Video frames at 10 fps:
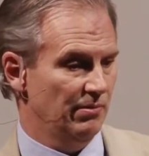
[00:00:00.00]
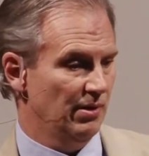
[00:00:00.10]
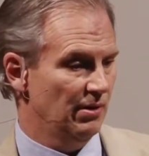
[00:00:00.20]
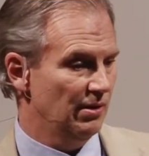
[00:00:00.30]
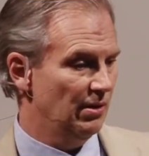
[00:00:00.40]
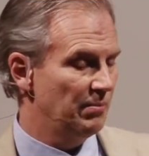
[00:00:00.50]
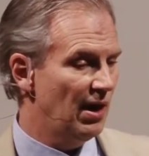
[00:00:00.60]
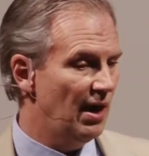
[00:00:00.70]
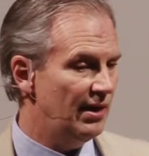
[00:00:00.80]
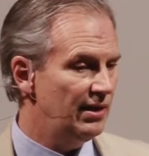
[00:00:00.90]
uh,
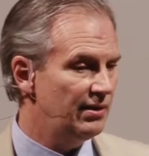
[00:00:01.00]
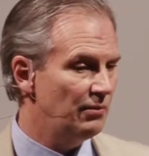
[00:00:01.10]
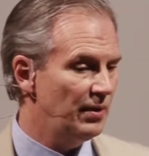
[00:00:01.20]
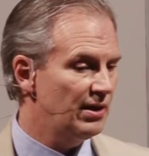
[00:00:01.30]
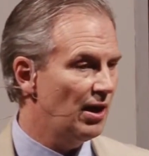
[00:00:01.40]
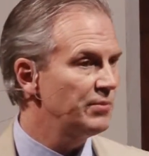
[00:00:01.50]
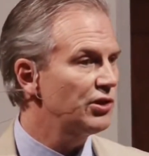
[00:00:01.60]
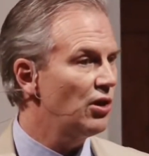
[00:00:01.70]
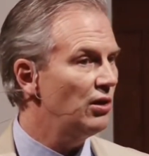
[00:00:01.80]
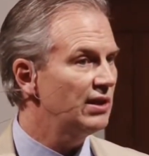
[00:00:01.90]
body that we come to
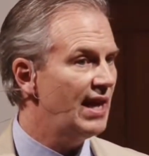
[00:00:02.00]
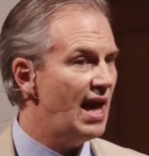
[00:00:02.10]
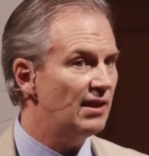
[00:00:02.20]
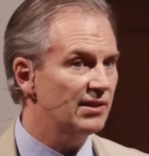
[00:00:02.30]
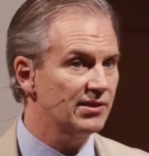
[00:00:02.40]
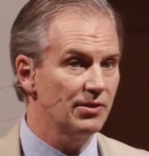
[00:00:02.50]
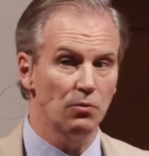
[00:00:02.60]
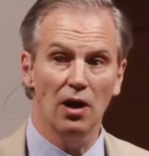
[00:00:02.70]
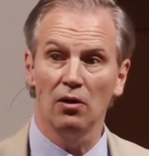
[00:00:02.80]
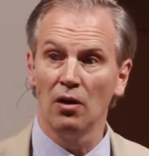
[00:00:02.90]
call a galaxy.
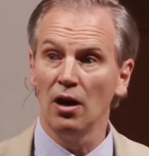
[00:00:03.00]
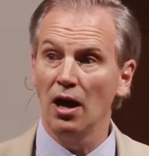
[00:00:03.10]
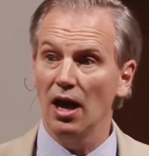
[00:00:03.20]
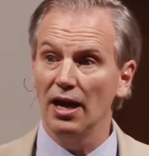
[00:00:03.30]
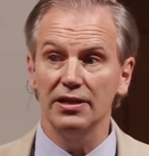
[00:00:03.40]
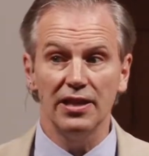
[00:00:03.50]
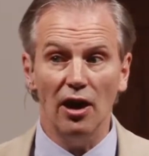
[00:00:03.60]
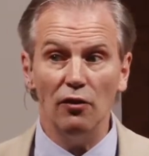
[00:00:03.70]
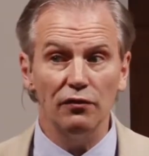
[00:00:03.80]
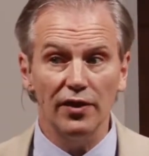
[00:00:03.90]
Well,
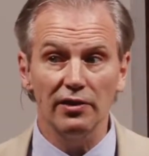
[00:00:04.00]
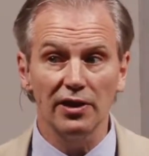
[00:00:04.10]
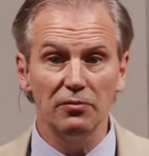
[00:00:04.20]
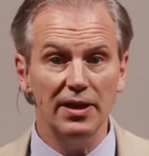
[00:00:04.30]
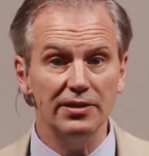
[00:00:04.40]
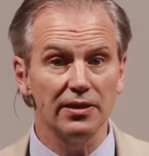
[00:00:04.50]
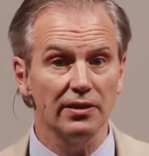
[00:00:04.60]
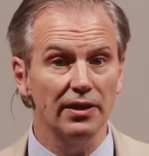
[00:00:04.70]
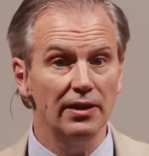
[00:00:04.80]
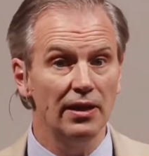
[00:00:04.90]
until fairly
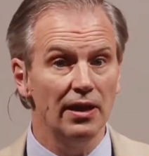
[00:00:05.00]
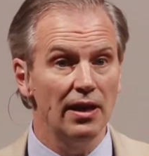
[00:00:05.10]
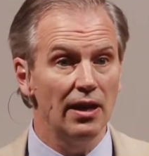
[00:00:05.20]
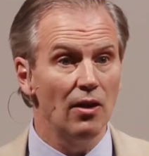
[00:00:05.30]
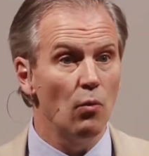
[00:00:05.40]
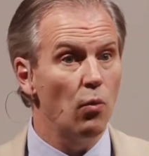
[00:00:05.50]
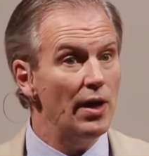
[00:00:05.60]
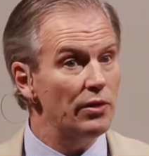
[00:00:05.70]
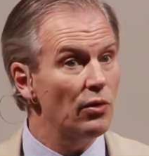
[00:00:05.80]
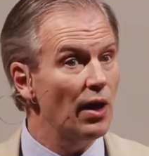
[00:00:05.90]
recently,
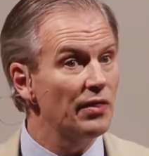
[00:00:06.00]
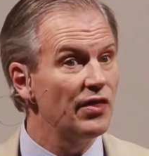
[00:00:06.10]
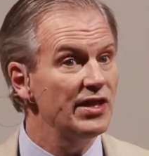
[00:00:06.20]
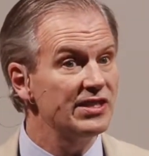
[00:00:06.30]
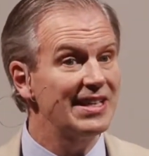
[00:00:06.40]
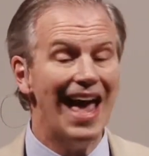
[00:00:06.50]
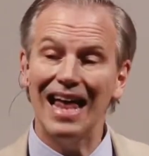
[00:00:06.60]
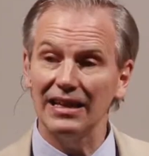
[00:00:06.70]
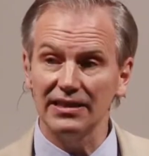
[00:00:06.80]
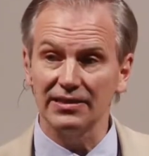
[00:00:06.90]
we thought this
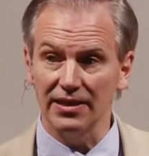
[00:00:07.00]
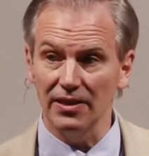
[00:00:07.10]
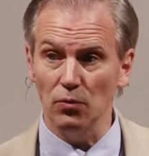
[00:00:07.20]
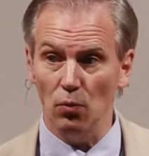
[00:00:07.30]
galaxy